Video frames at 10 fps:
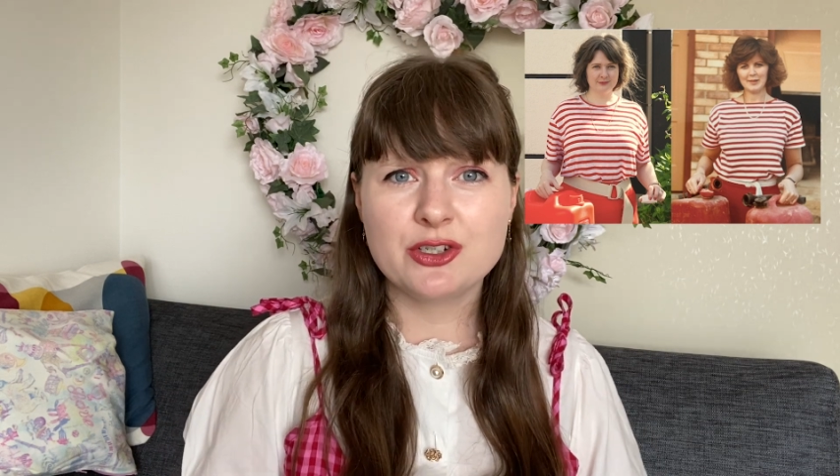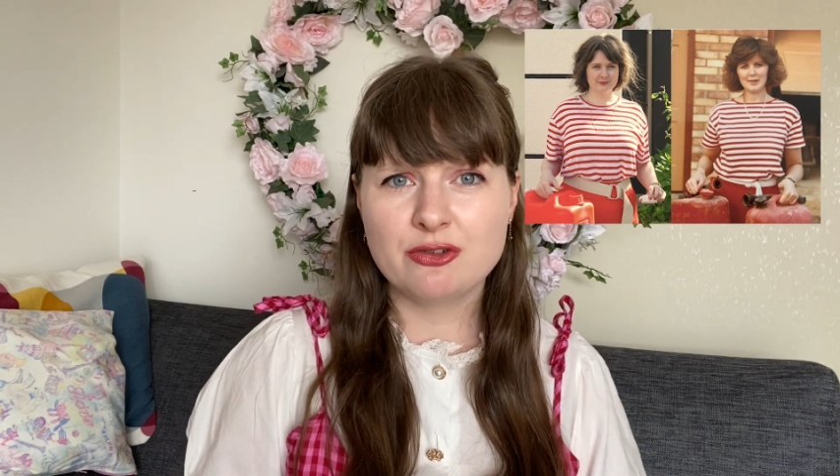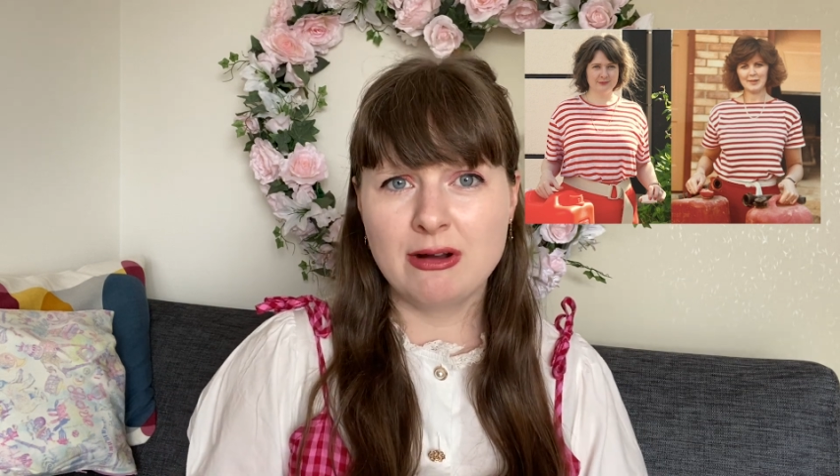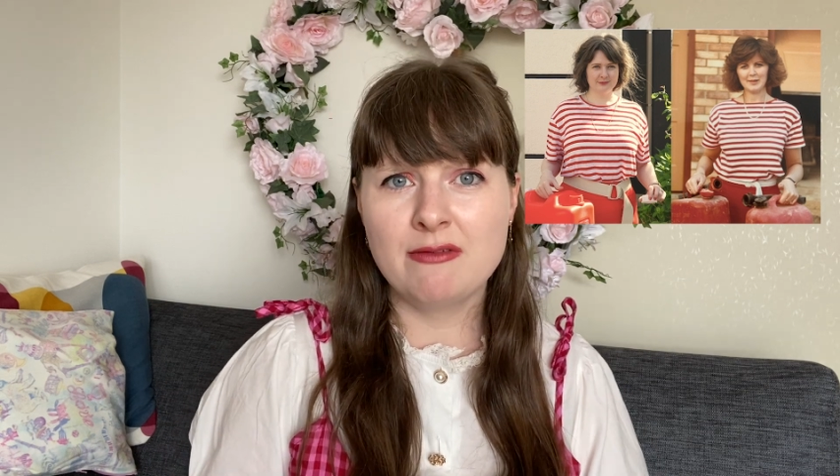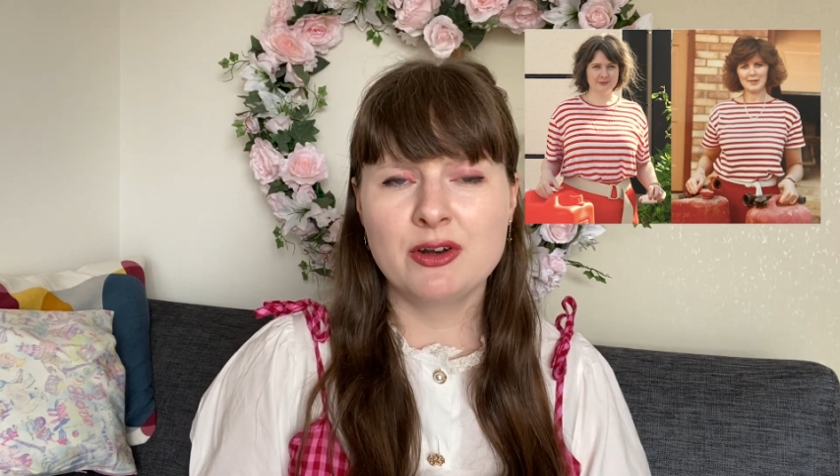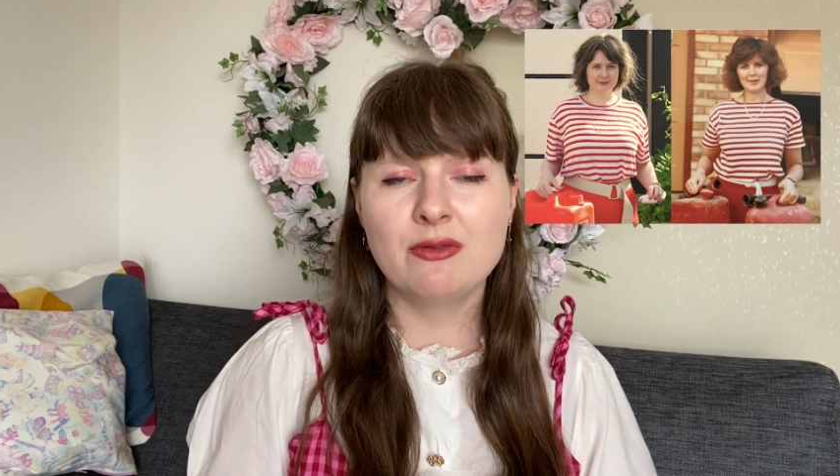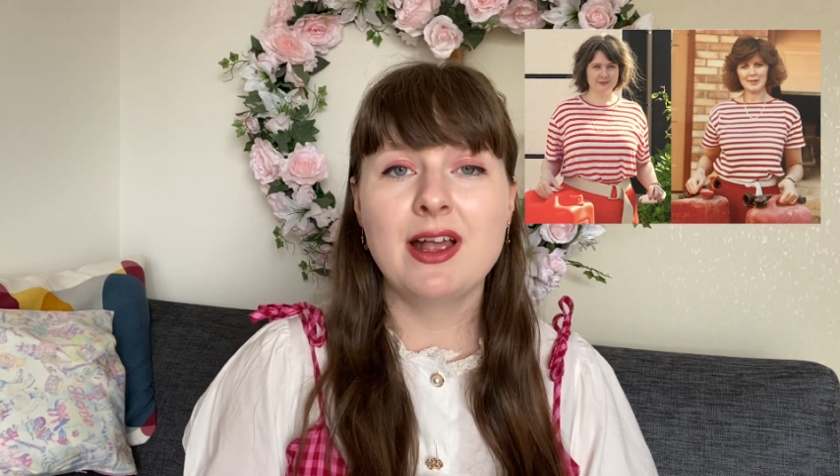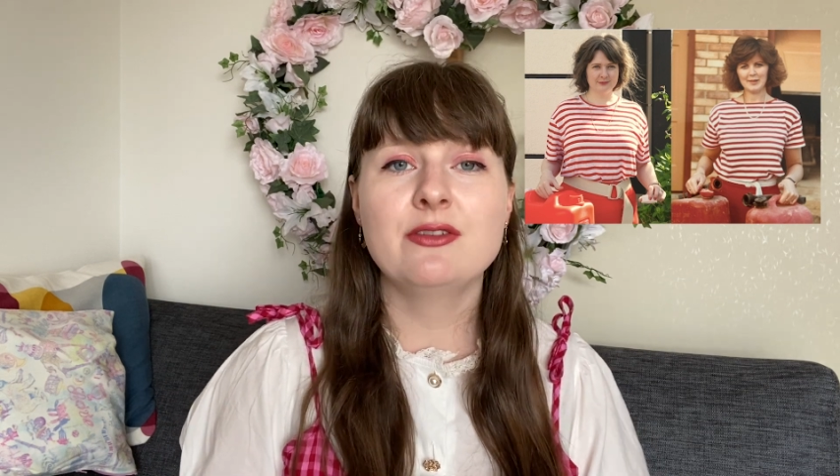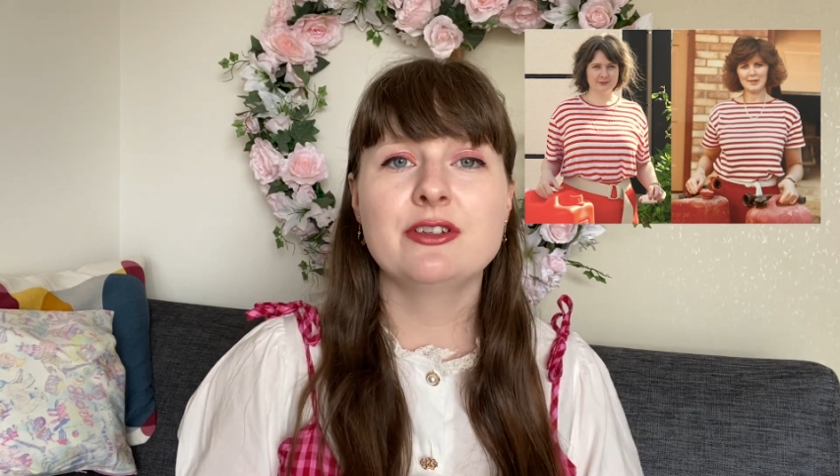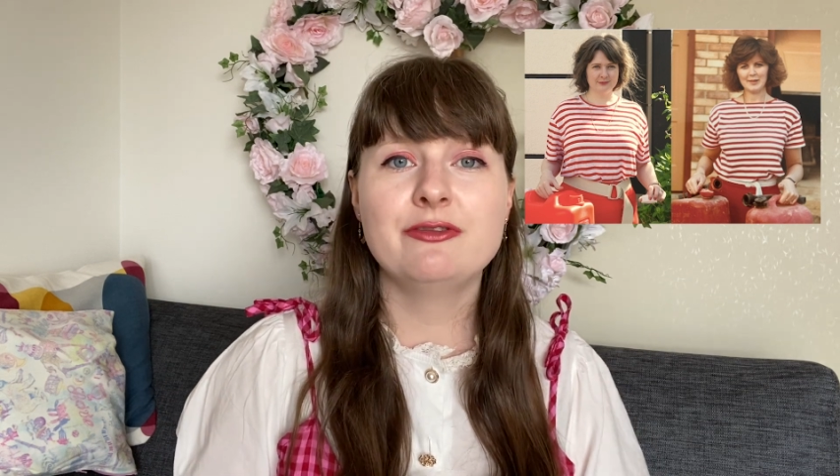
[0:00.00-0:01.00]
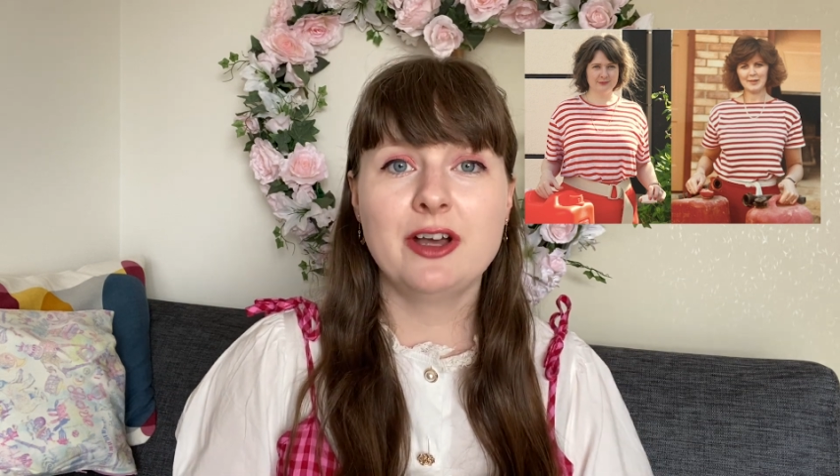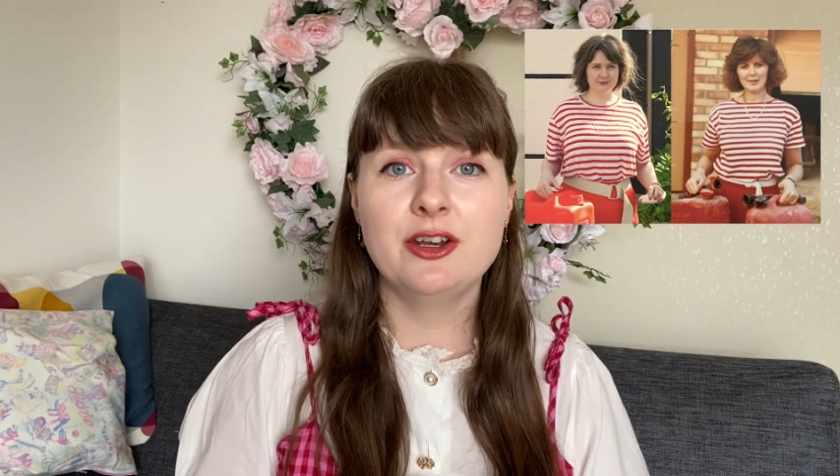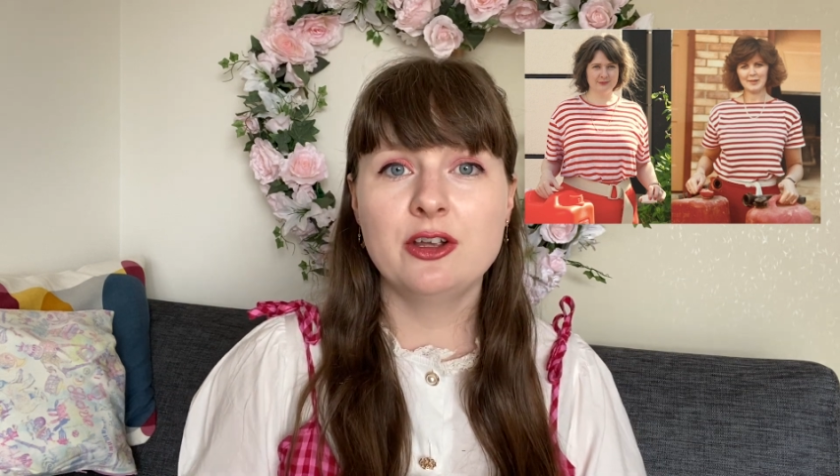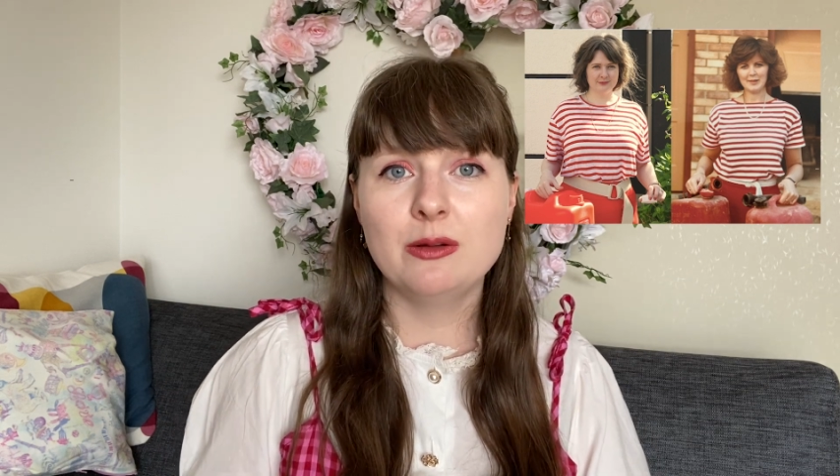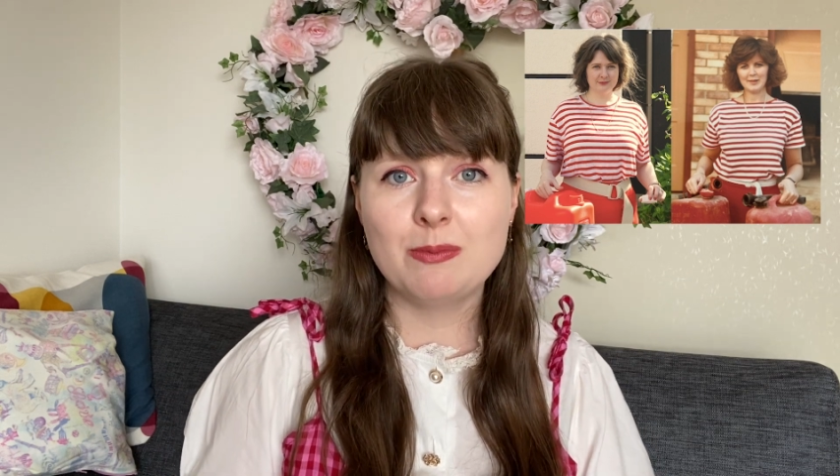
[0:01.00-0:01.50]
to travel around to
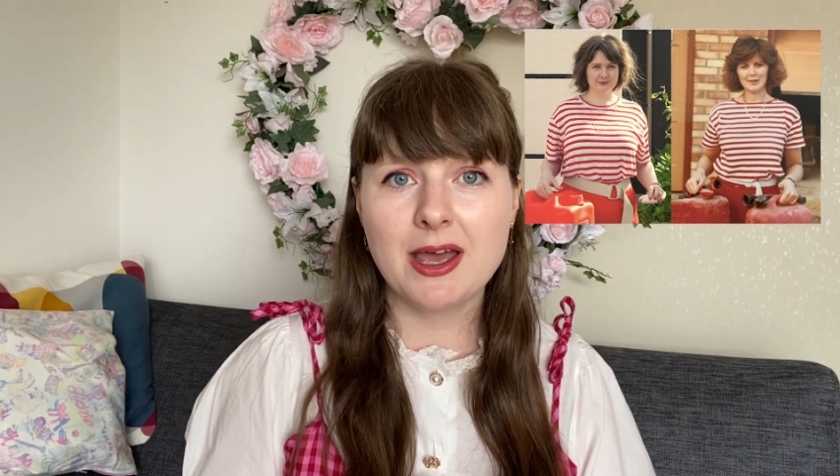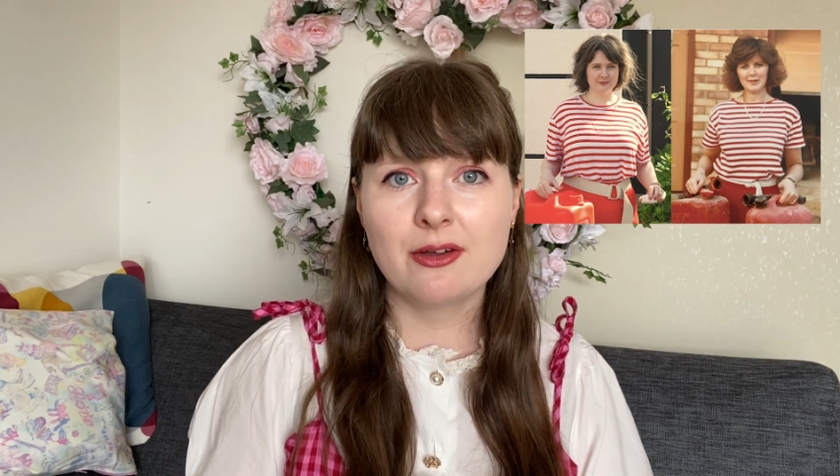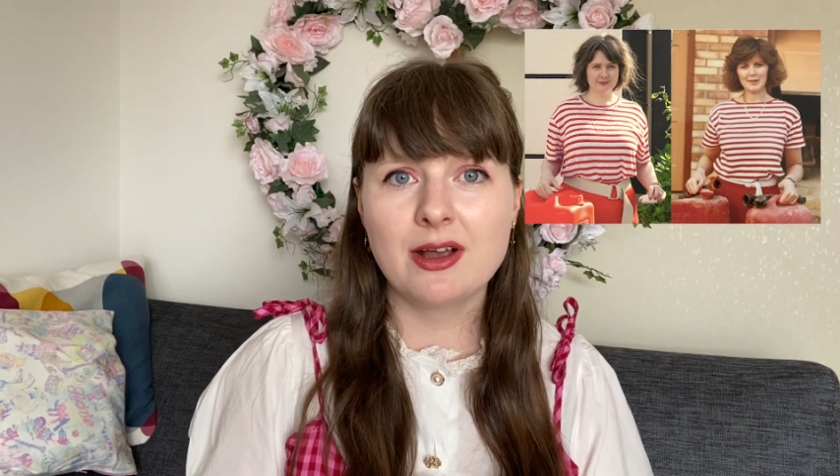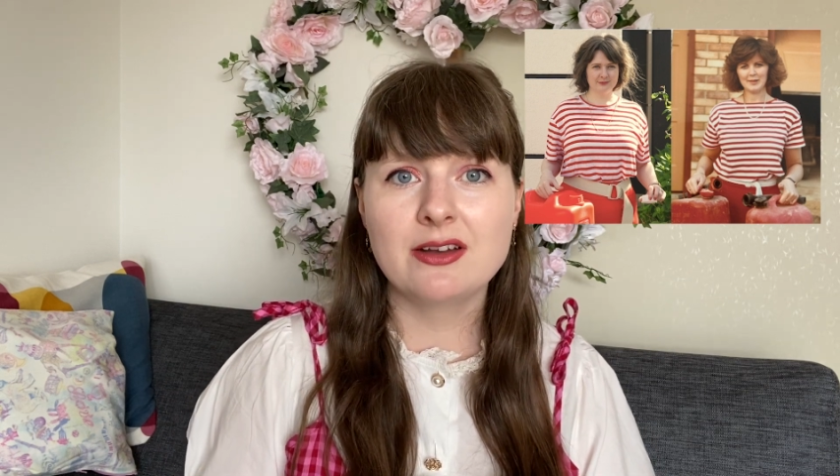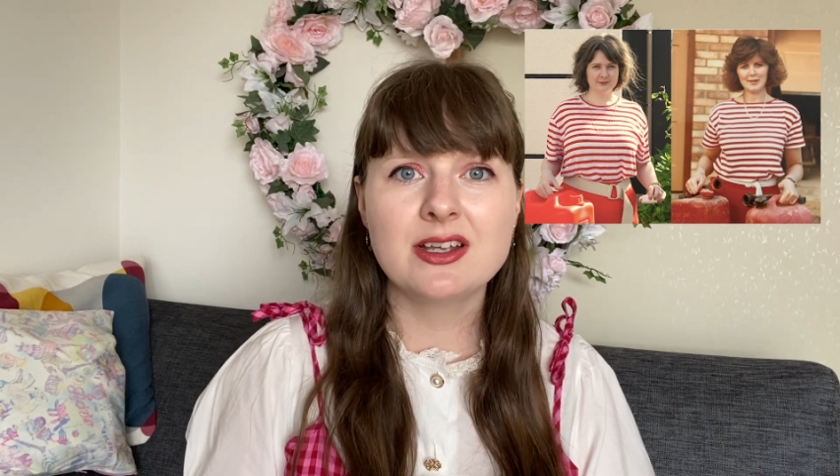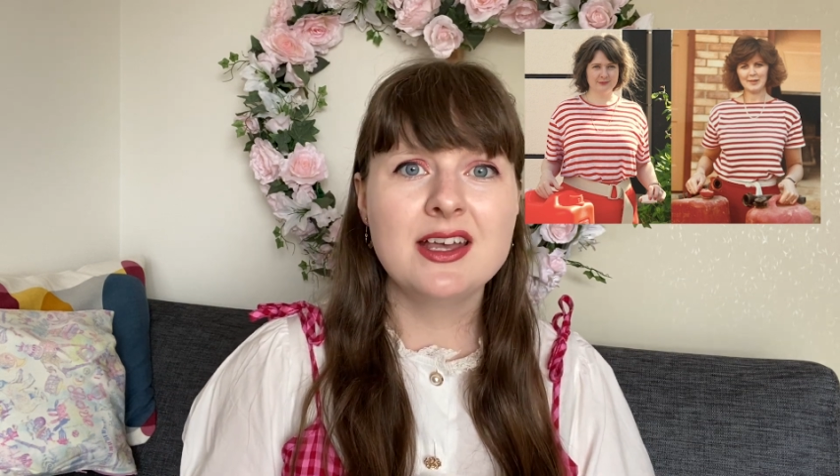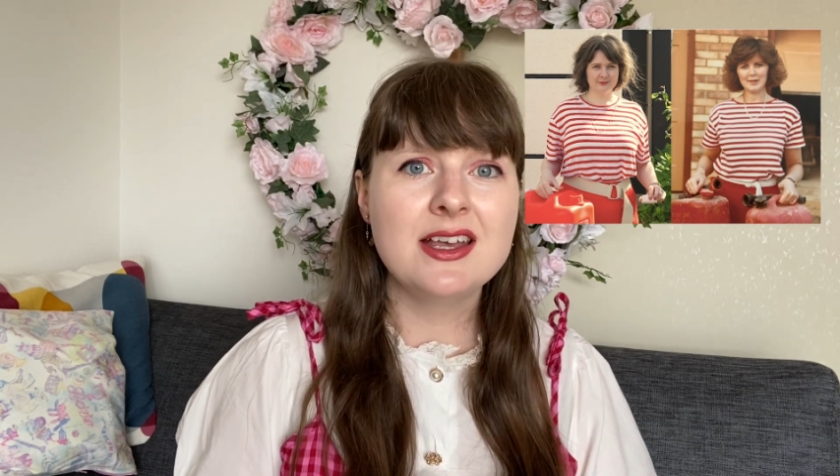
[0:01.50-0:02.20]
find a good background.